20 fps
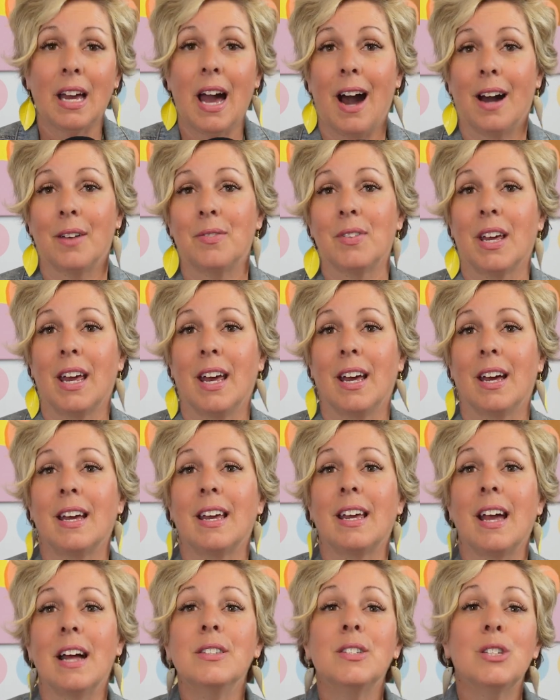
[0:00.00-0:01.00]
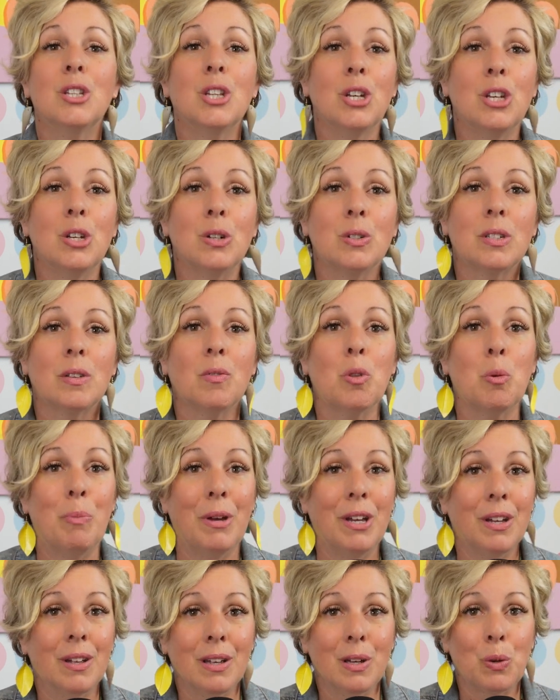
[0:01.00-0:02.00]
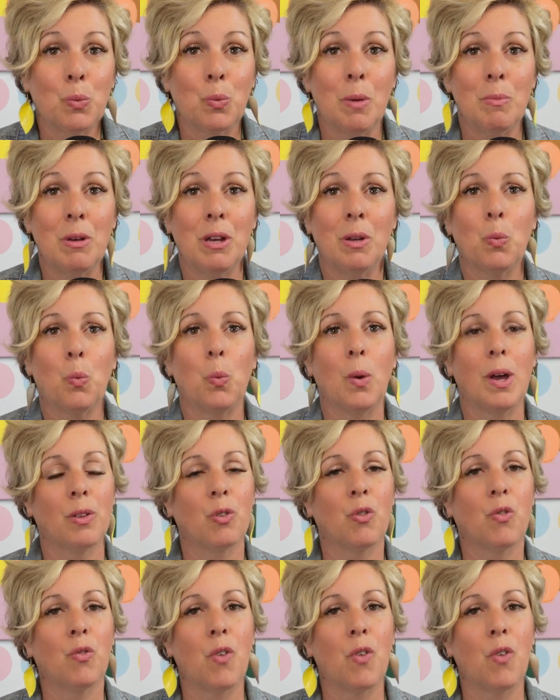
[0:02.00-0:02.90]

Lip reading: advocate against the use of the pill in women with